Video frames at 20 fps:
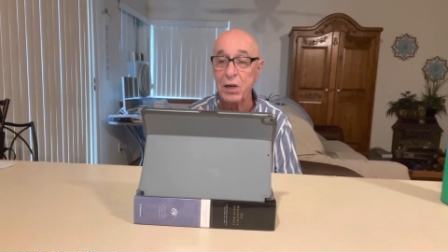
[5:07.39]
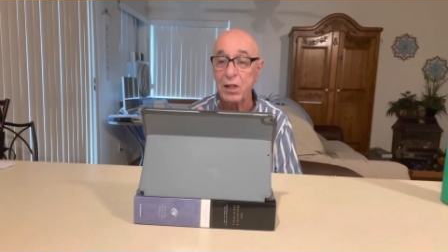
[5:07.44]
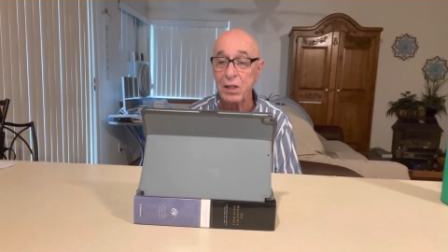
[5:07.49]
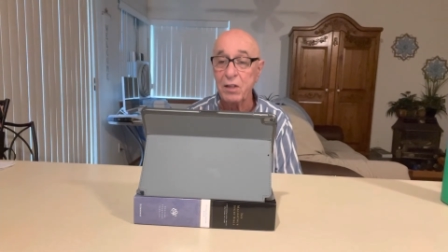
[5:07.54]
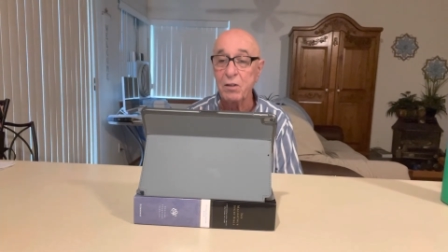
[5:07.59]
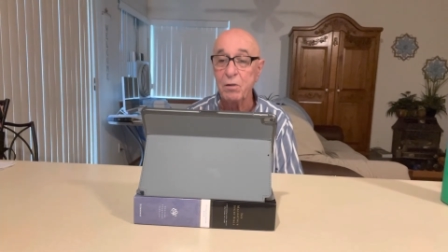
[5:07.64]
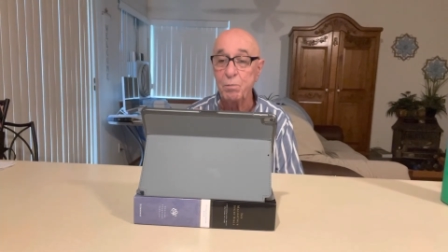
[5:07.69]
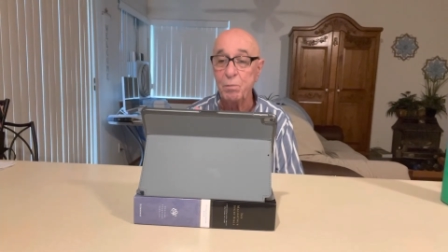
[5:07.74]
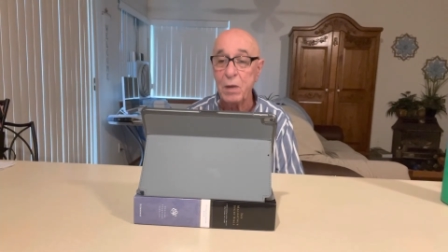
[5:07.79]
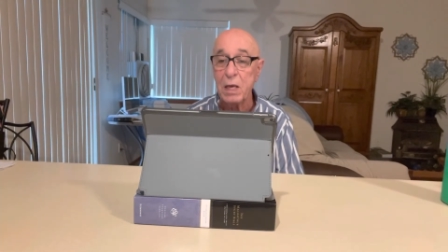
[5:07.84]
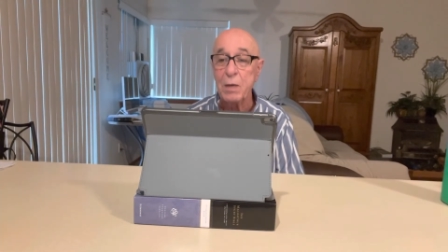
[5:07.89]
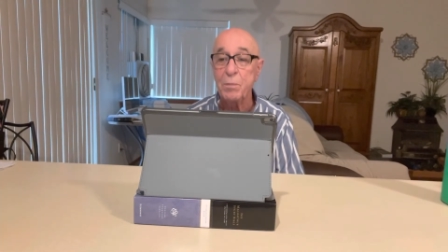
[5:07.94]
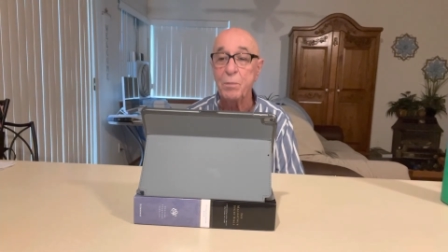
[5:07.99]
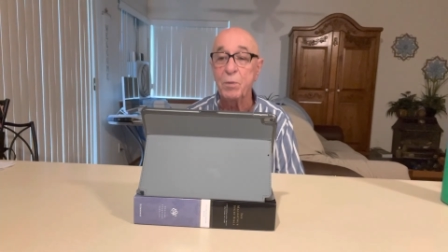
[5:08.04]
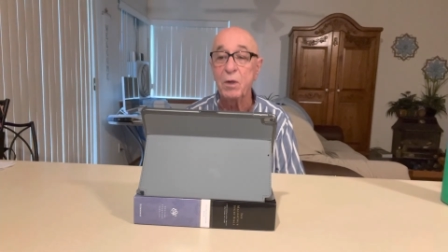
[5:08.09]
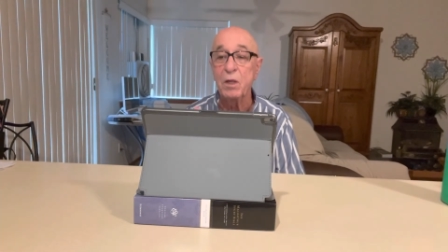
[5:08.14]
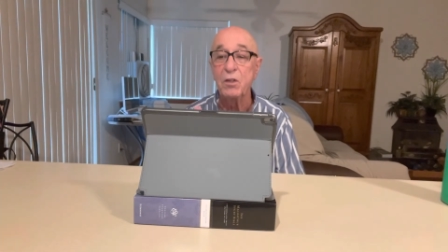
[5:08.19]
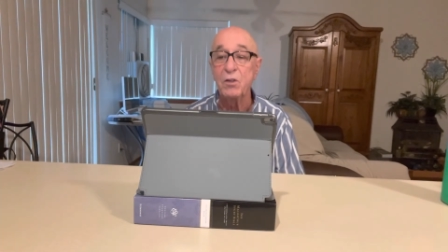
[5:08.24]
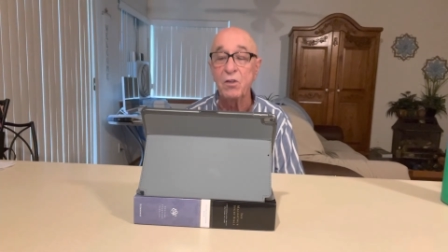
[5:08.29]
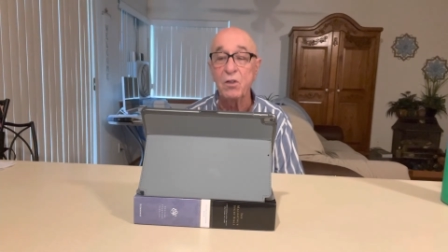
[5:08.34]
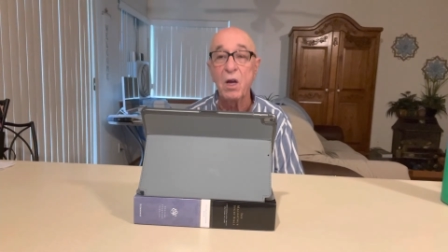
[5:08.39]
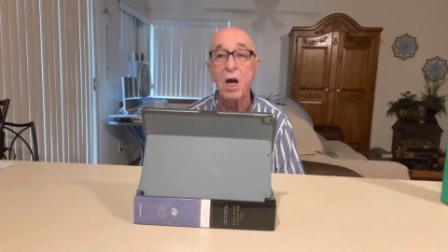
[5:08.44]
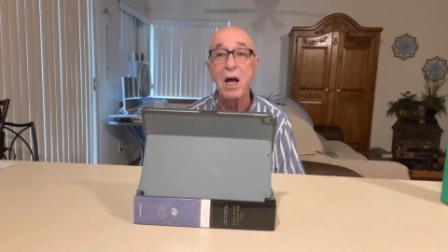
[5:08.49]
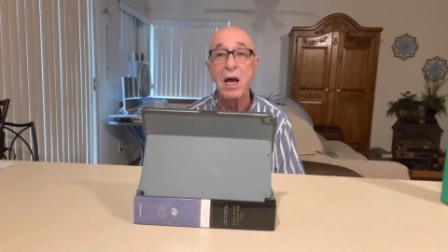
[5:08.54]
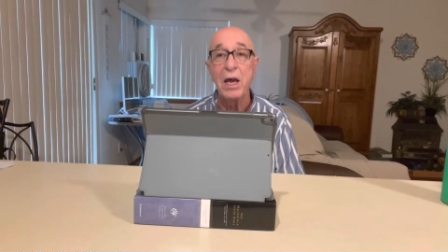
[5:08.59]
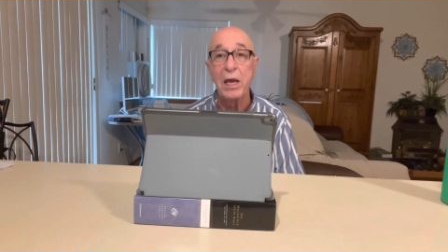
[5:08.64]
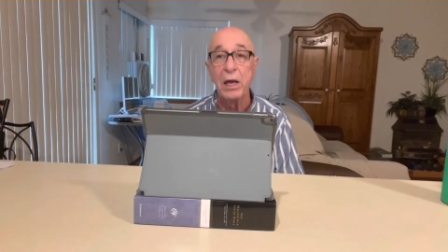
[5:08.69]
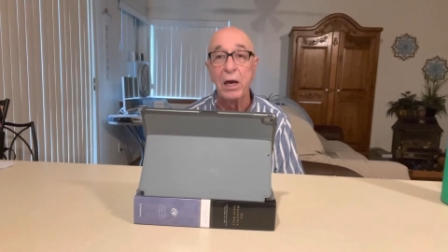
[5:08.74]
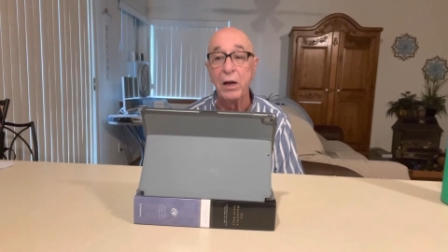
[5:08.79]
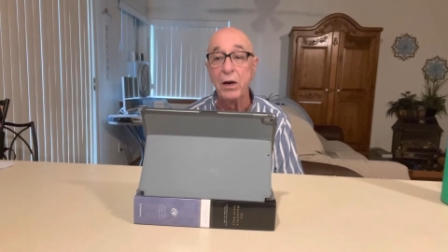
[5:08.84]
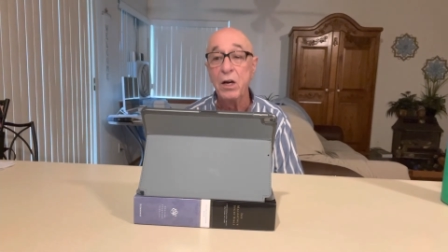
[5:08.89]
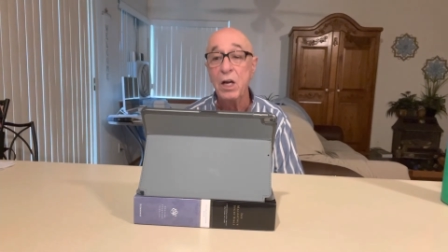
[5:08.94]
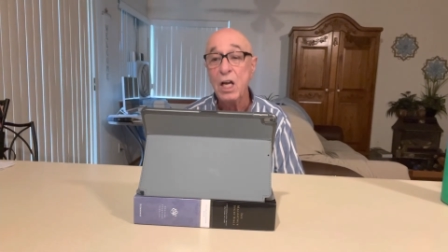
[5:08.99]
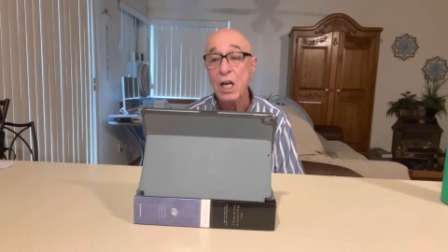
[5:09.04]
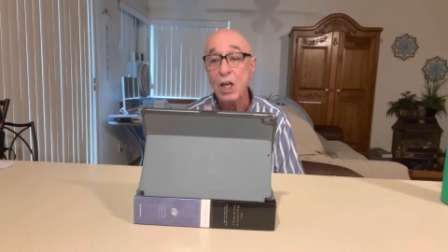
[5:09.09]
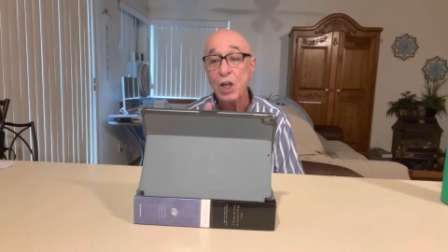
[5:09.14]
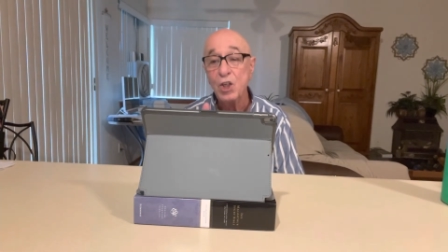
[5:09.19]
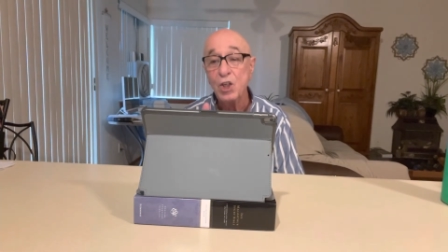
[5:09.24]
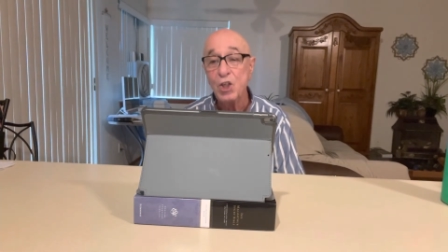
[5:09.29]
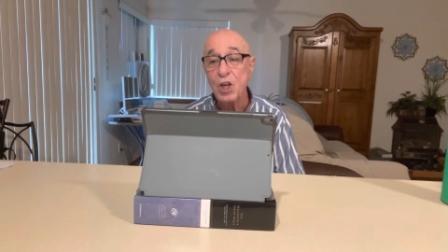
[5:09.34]
his people in Zion
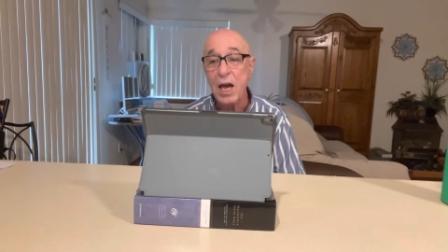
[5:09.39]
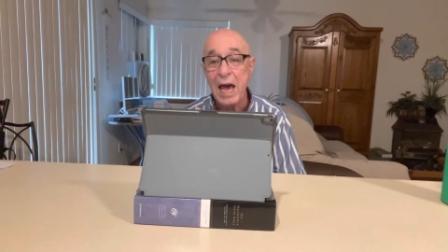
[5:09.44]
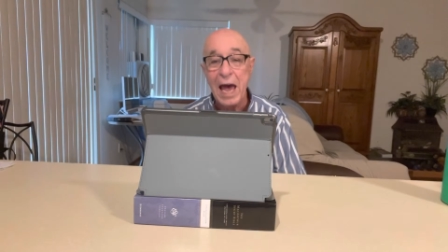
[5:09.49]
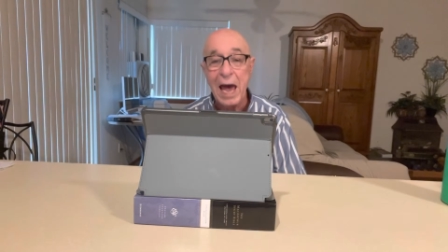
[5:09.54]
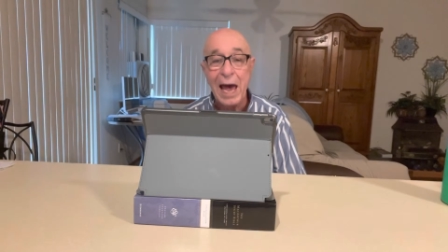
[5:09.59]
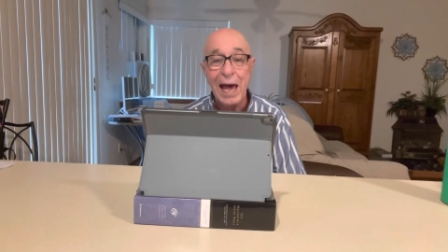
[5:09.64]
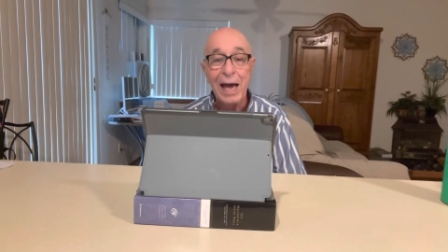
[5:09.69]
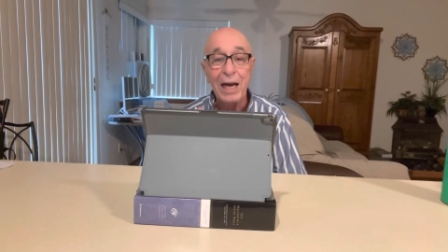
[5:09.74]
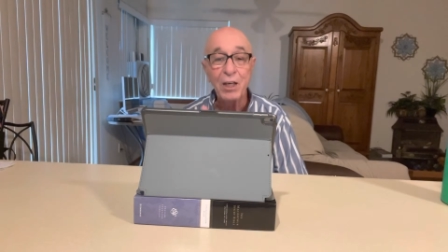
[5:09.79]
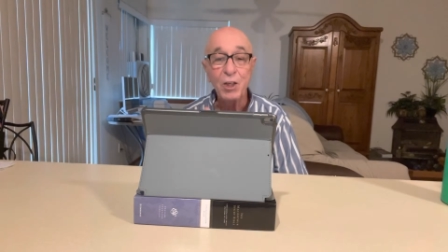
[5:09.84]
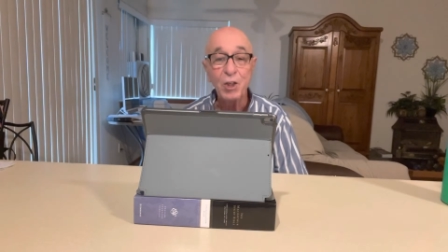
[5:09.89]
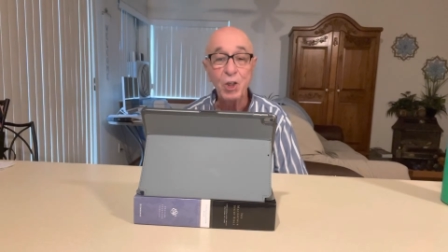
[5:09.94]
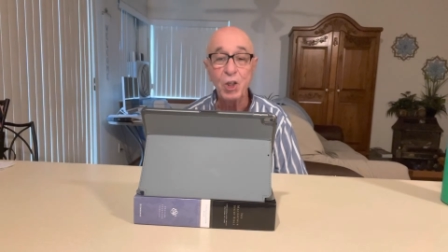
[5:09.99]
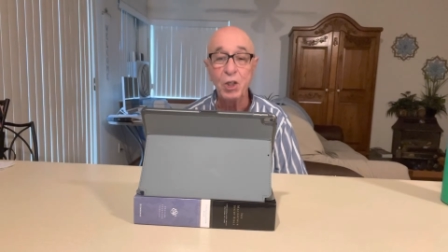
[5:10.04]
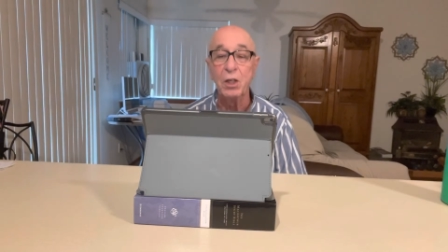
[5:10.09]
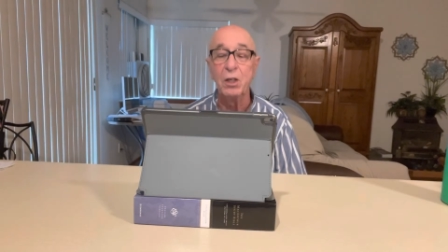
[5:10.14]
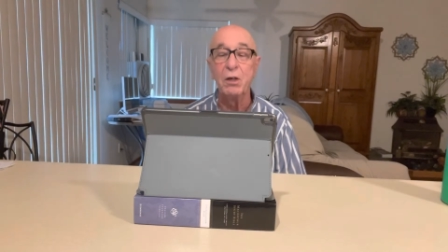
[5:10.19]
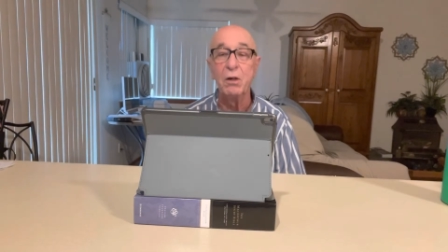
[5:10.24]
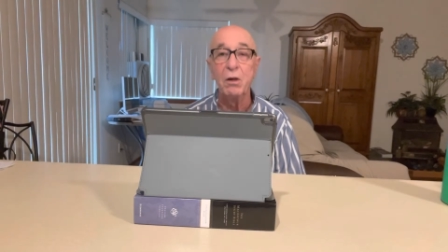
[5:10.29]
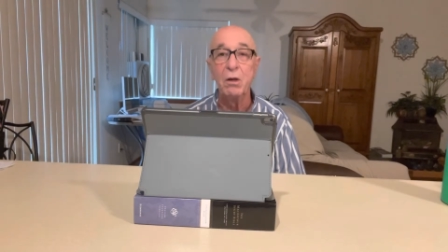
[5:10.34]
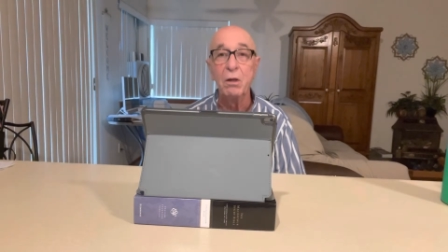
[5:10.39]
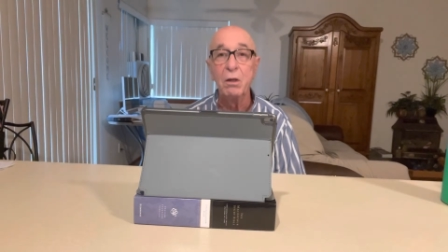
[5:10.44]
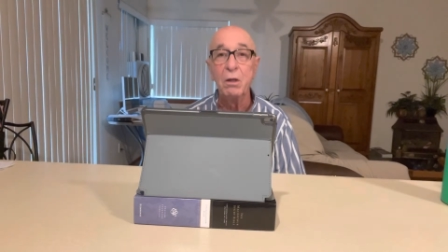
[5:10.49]
to action,